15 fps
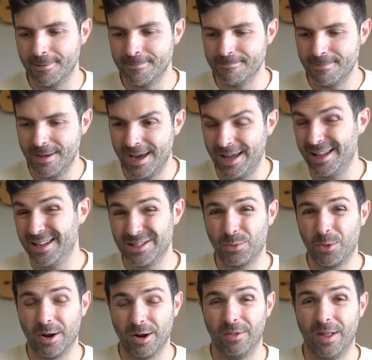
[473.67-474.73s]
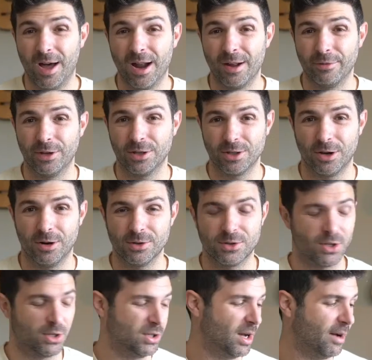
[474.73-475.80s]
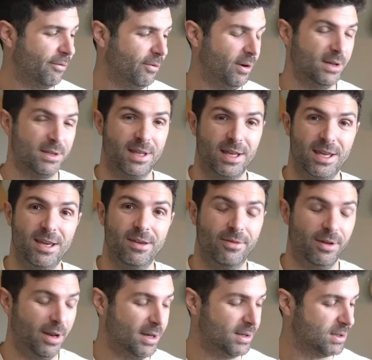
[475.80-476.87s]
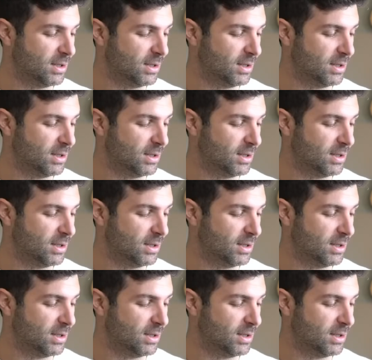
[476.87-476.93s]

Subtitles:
it is where a lot of guitars suffer, is the evenness.